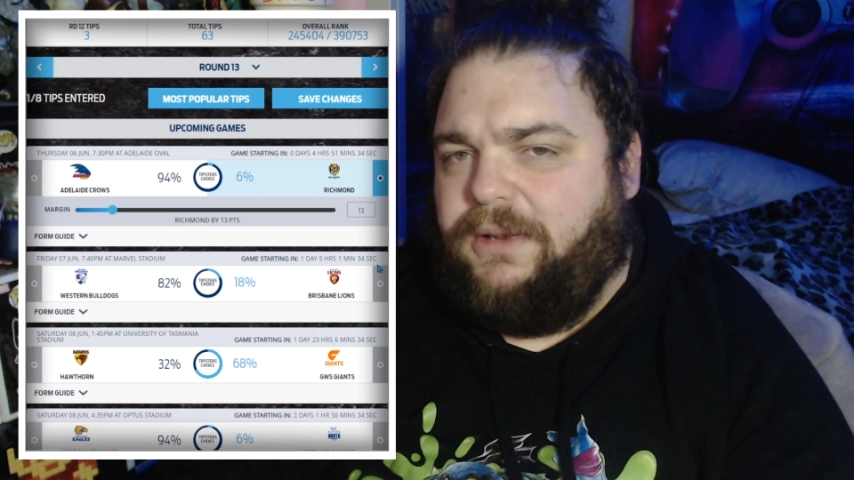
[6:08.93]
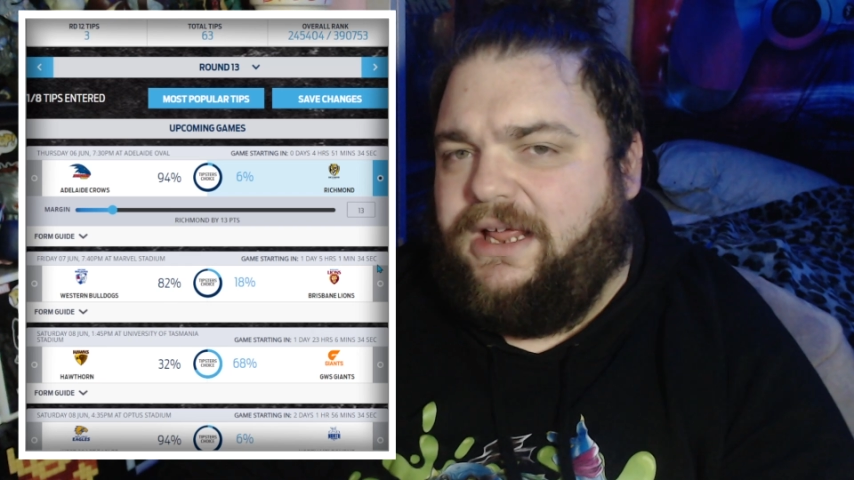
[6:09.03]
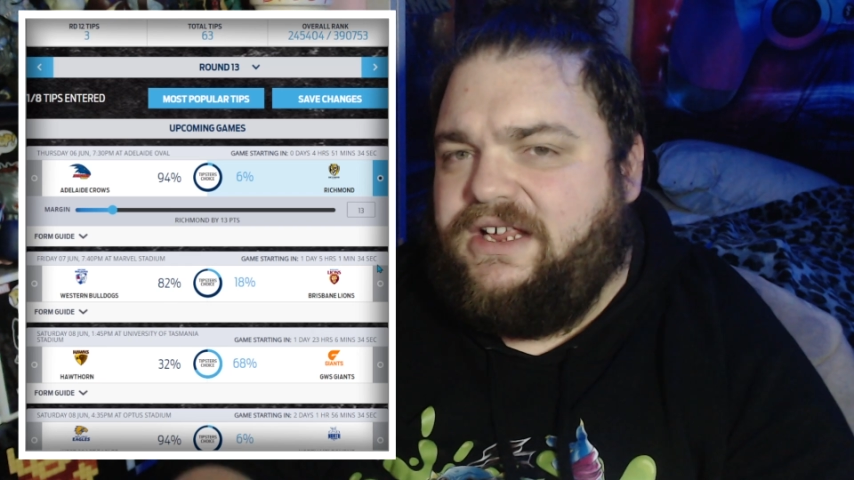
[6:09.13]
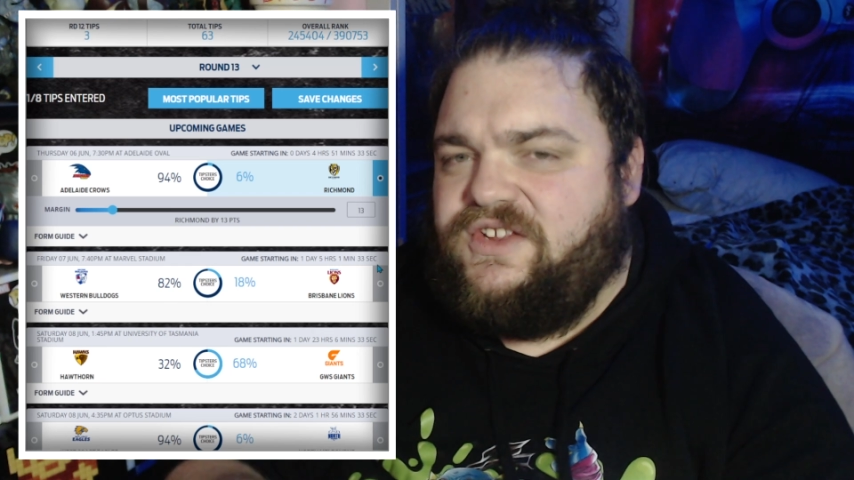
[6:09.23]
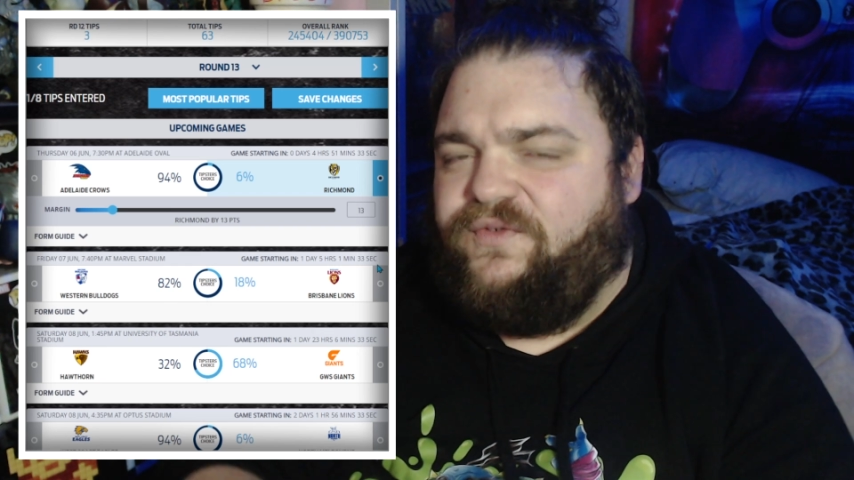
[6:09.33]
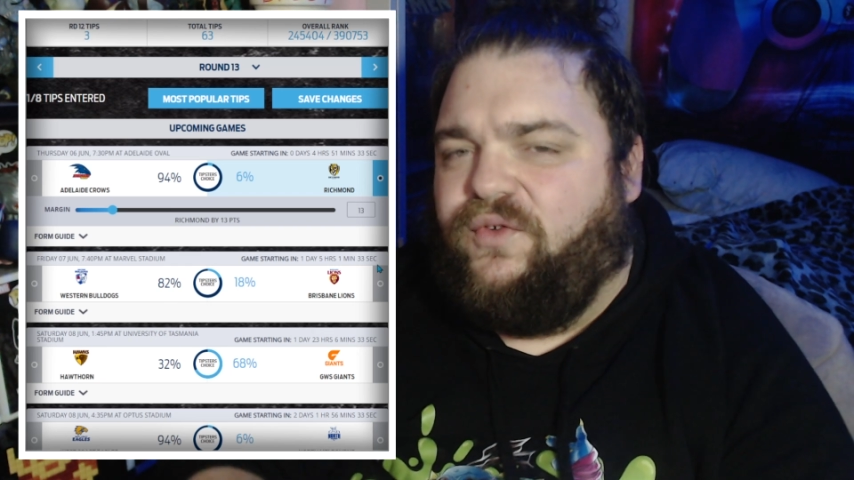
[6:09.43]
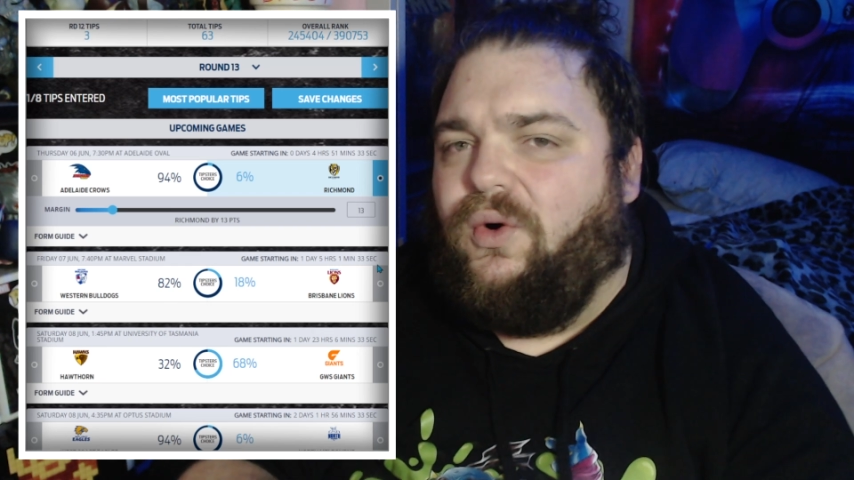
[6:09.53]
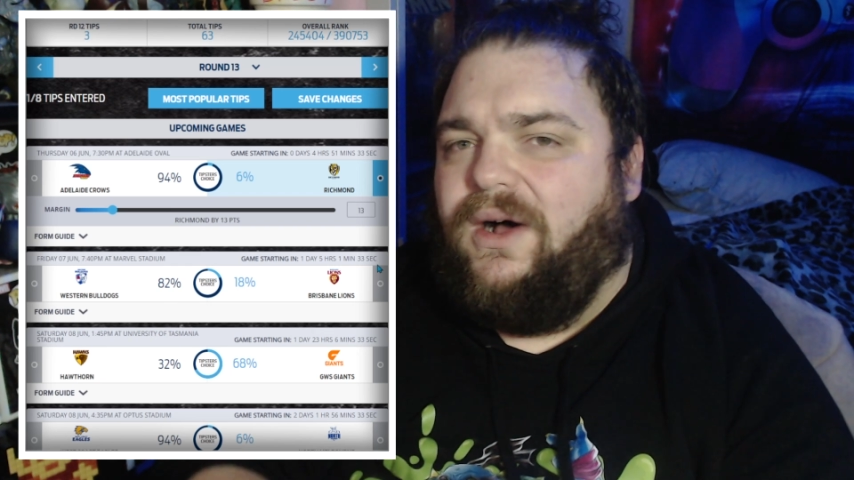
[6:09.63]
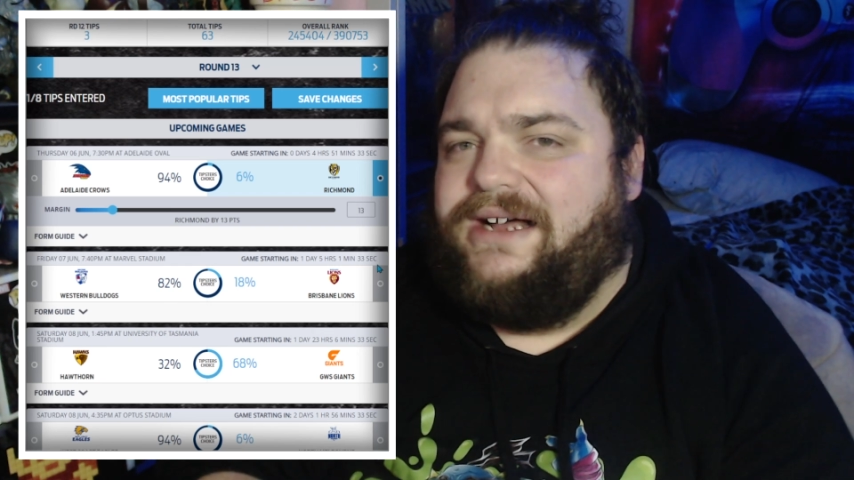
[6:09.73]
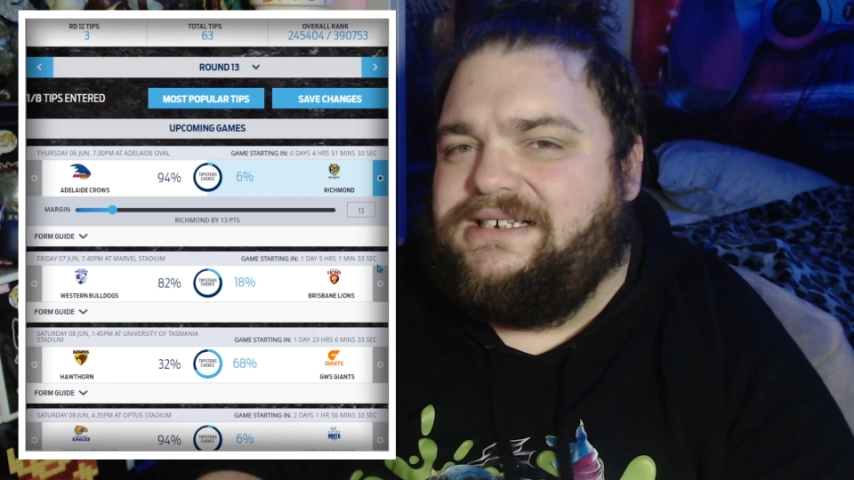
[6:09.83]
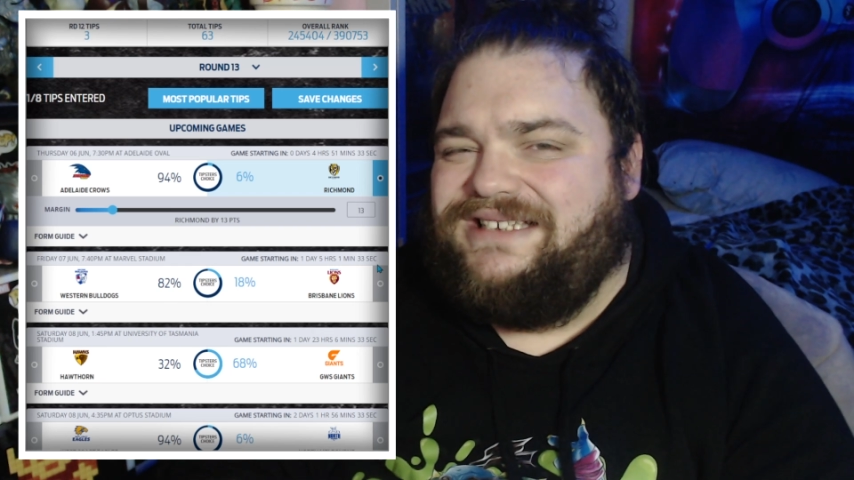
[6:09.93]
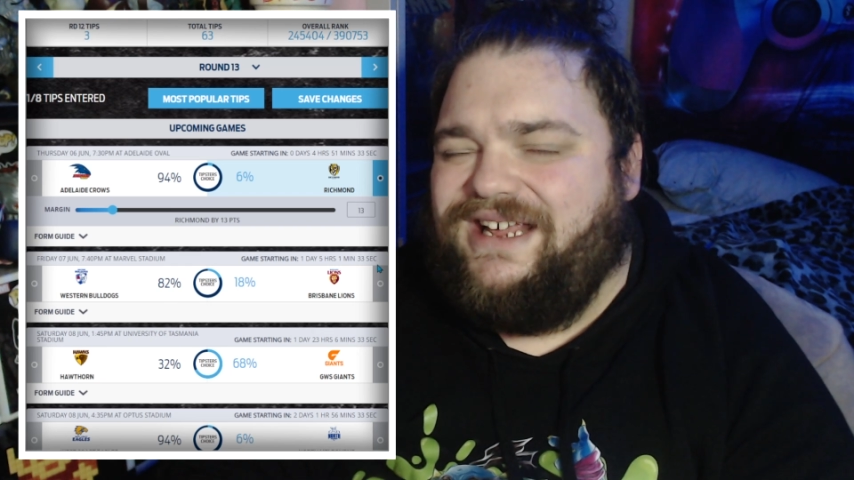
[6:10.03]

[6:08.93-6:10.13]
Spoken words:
players for us.